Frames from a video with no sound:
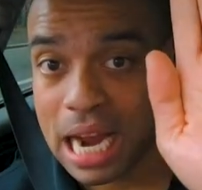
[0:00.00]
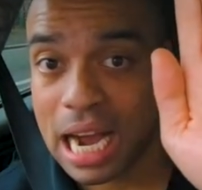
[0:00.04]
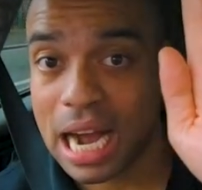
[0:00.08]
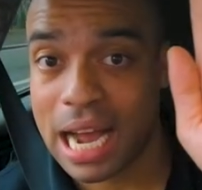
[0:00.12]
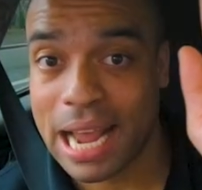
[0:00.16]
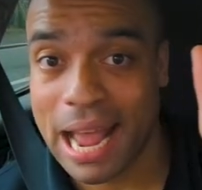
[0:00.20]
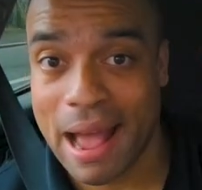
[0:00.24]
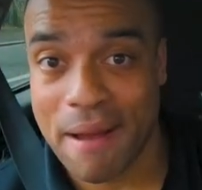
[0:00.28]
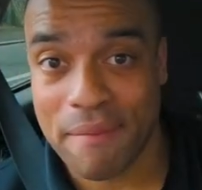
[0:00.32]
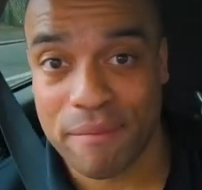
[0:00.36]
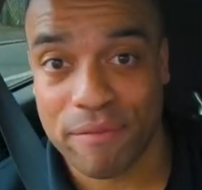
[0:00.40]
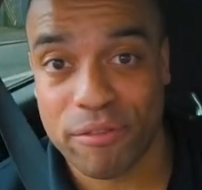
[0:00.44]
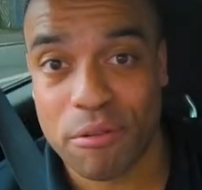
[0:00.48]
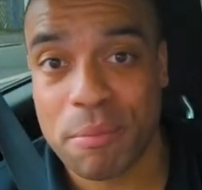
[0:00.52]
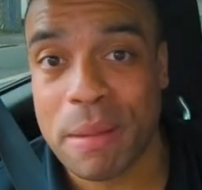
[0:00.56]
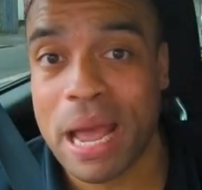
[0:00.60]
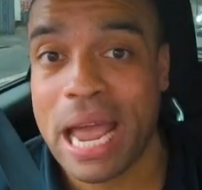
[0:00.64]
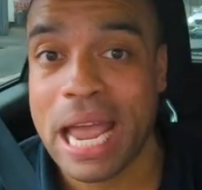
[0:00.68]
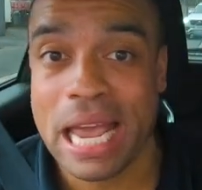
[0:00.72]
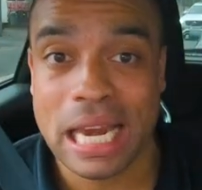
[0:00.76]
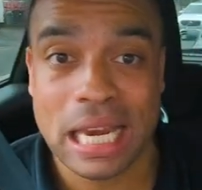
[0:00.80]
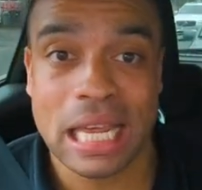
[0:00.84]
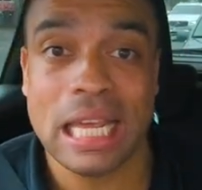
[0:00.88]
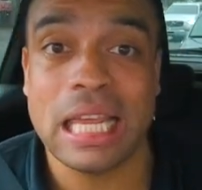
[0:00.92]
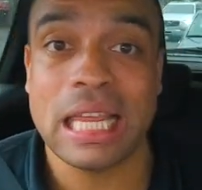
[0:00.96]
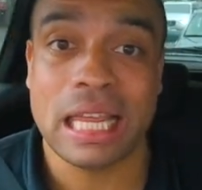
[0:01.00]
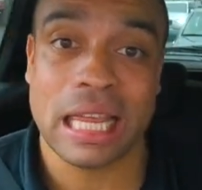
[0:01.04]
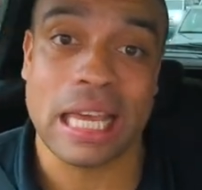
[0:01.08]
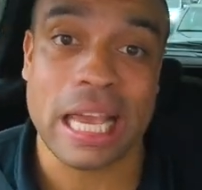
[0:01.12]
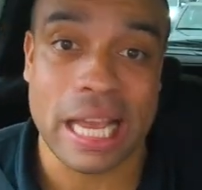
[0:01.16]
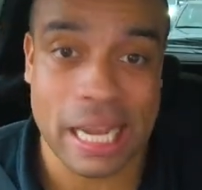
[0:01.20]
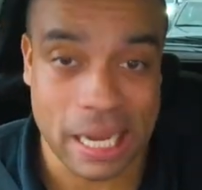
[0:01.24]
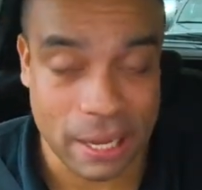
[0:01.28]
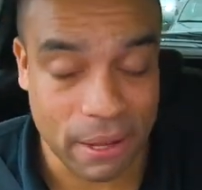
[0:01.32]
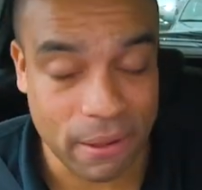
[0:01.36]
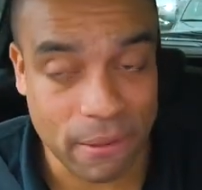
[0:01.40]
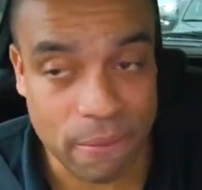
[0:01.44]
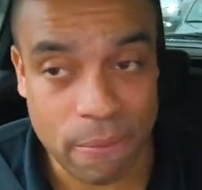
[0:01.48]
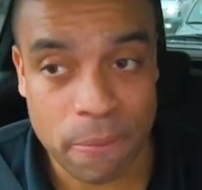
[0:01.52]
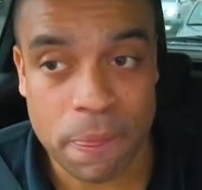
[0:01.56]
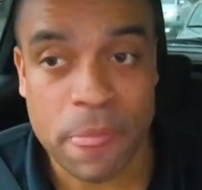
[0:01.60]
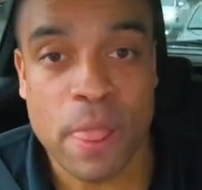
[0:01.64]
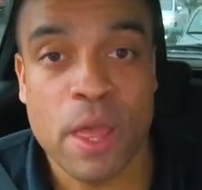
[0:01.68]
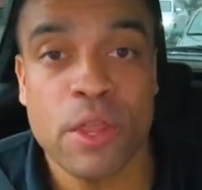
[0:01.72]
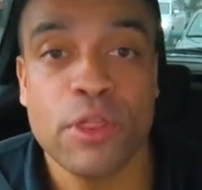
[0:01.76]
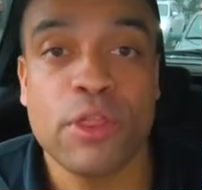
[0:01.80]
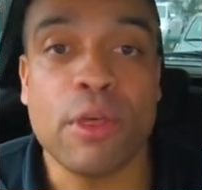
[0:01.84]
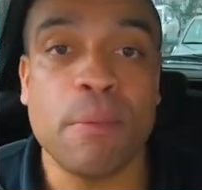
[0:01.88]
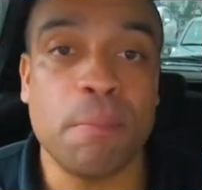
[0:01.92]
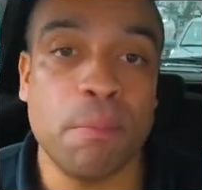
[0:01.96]
I am from anything,
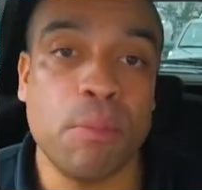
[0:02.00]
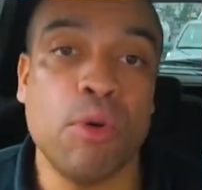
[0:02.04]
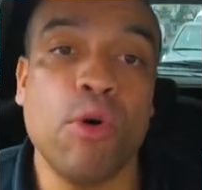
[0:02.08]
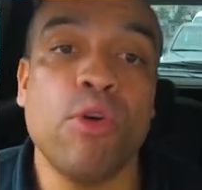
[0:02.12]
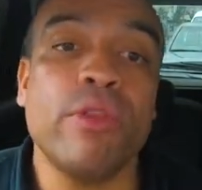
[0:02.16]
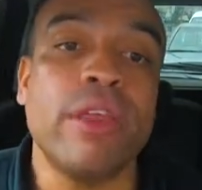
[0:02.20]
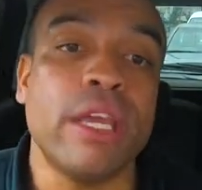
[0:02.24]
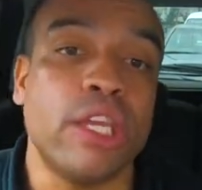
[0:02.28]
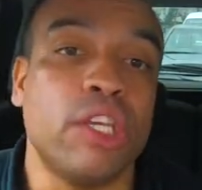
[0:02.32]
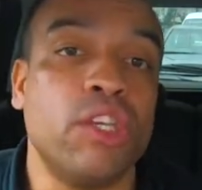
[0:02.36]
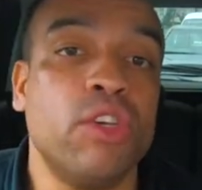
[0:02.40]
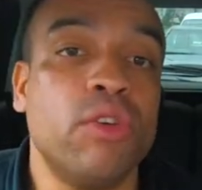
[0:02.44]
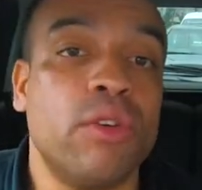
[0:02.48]
the more that you